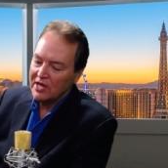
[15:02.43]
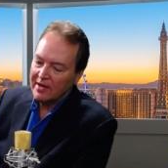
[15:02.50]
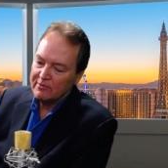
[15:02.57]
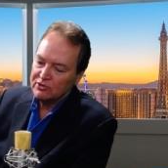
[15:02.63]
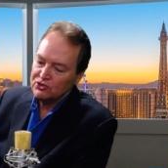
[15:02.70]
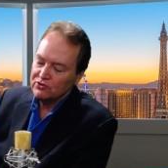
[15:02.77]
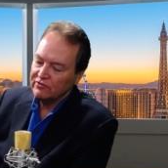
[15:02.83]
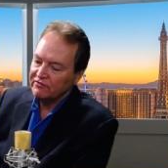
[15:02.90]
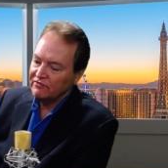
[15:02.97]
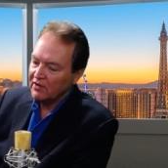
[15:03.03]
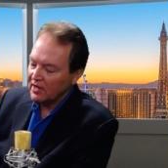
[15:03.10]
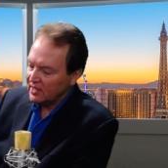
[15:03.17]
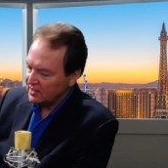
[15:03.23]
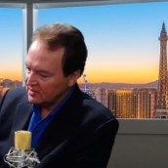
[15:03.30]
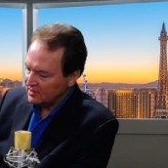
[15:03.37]
amateur
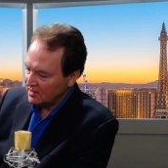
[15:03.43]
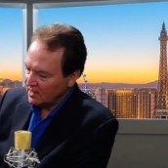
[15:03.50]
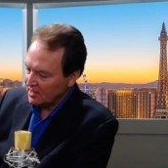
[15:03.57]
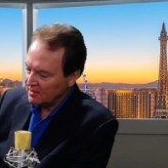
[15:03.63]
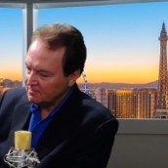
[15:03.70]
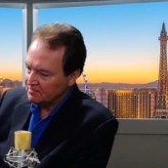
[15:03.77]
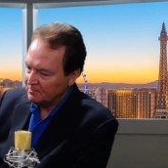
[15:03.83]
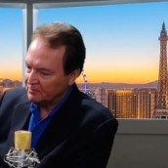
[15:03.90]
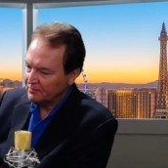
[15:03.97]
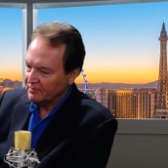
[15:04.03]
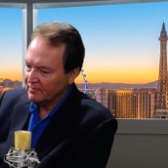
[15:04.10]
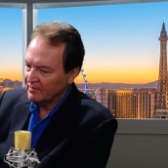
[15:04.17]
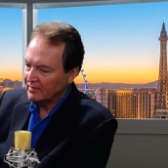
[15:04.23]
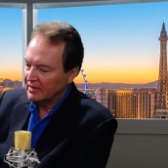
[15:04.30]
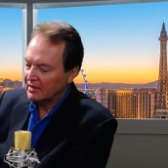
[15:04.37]
fight,
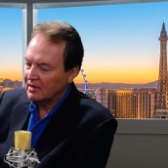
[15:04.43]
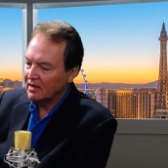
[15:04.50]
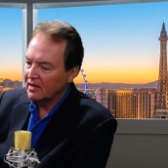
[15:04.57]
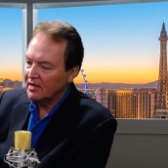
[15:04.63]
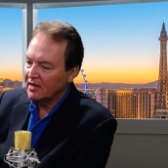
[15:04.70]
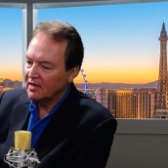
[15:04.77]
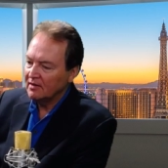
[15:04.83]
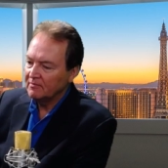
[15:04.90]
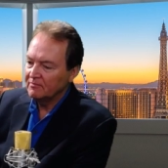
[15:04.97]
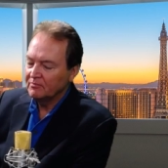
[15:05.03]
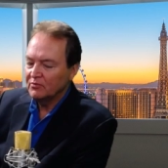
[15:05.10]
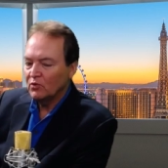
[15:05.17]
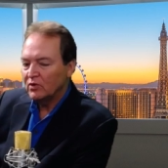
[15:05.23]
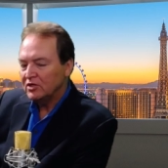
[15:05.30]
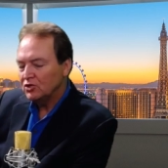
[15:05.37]

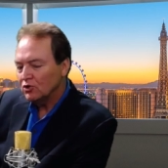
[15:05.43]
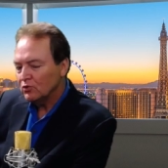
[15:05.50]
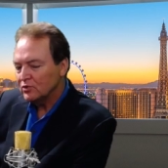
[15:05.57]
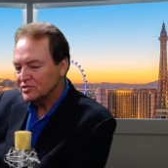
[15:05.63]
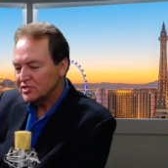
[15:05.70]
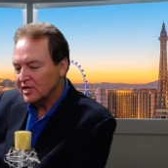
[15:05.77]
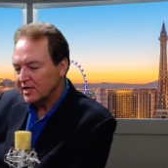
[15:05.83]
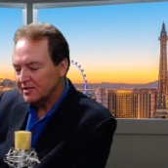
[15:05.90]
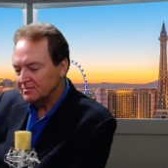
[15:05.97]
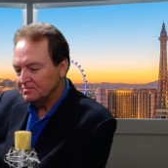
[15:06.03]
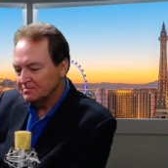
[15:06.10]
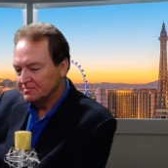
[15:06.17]
what year was that?